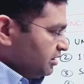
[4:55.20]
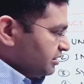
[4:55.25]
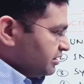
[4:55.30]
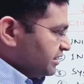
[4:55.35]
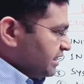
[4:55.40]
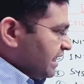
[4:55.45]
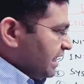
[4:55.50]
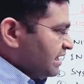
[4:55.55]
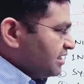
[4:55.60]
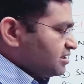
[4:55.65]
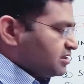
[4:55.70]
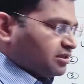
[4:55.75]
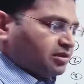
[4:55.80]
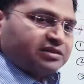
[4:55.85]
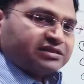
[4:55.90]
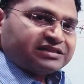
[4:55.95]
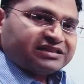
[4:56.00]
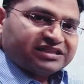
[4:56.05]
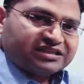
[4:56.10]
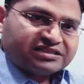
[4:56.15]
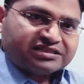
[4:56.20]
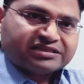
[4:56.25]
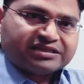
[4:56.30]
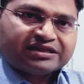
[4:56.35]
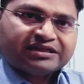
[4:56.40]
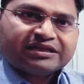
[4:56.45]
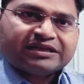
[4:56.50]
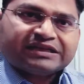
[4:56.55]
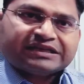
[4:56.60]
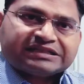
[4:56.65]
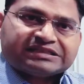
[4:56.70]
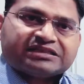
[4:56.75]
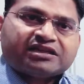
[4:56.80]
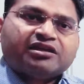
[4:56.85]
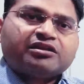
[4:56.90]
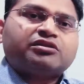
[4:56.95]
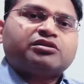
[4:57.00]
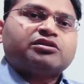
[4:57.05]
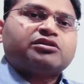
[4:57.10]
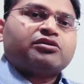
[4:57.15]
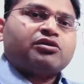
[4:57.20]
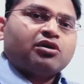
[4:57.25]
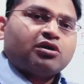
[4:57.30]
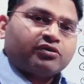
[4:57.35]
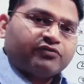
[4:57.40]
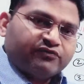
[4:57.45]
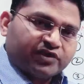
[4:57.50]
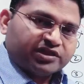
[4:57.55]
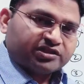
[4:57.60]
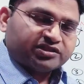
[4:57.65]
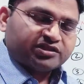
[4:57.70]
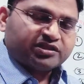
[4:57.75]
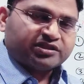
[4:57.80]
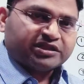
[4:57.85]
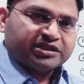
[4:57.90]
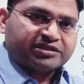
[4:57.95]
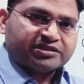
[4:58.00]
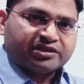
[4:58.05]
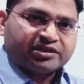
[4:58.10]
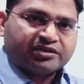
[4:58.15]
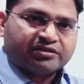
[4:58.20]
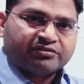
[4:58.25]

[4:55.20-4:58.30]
that testing is the non-functional testing,